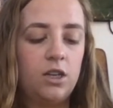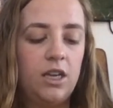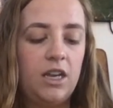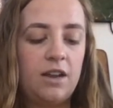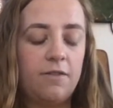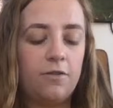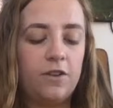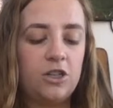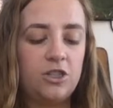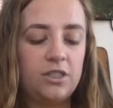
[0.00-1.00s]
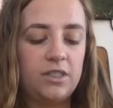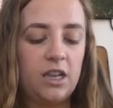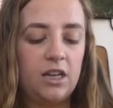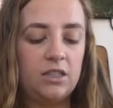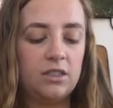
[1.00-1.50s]
He never finished his
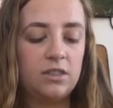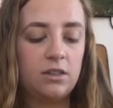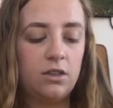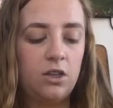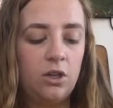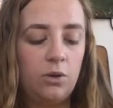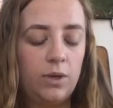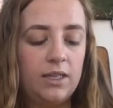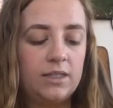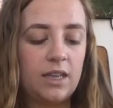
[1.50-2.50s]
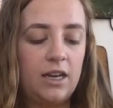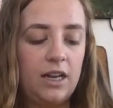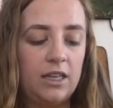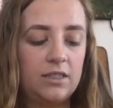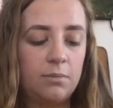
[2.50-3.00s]
sentence. Quick as
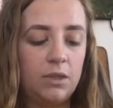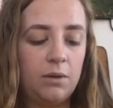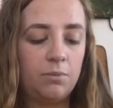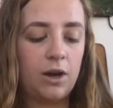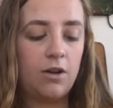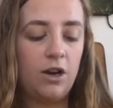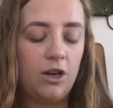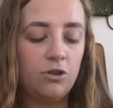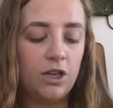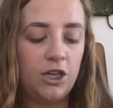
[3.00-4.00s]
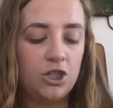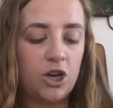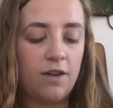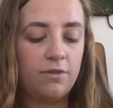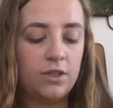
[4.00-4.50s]
lightning, something brown and green
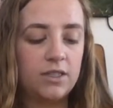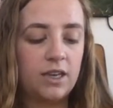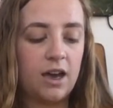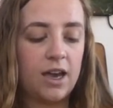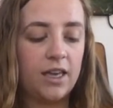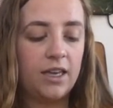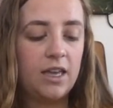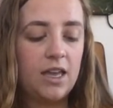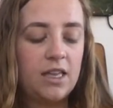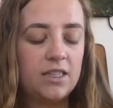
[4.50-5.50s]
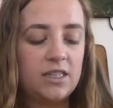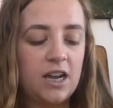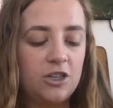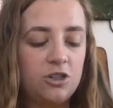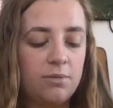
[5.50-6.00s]
shot from the sky,
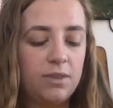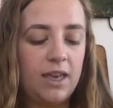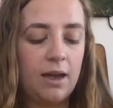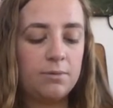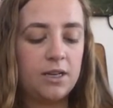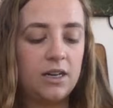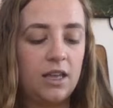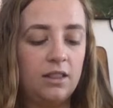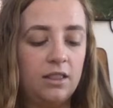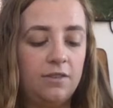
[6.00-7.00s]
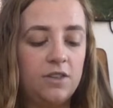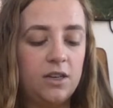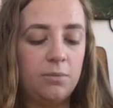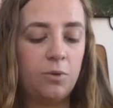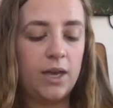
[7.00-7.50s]
snatched up the captain, and lifted him
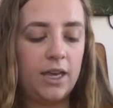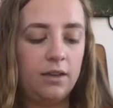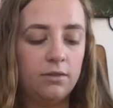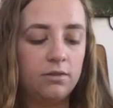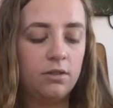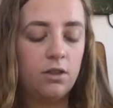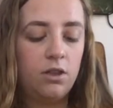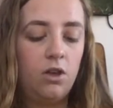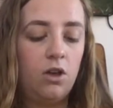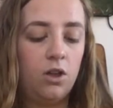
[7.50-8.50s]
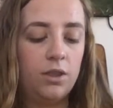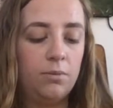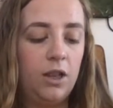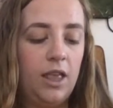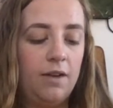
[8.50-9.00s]
away. All that were
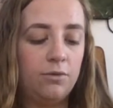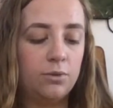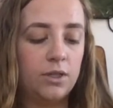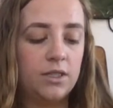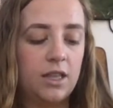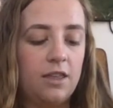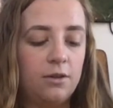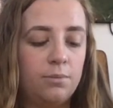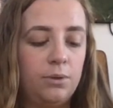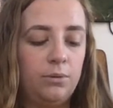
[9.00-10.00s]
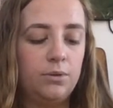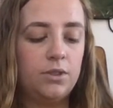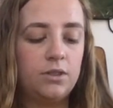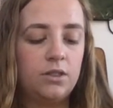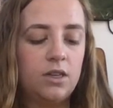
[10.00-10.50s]
left were his leather boots.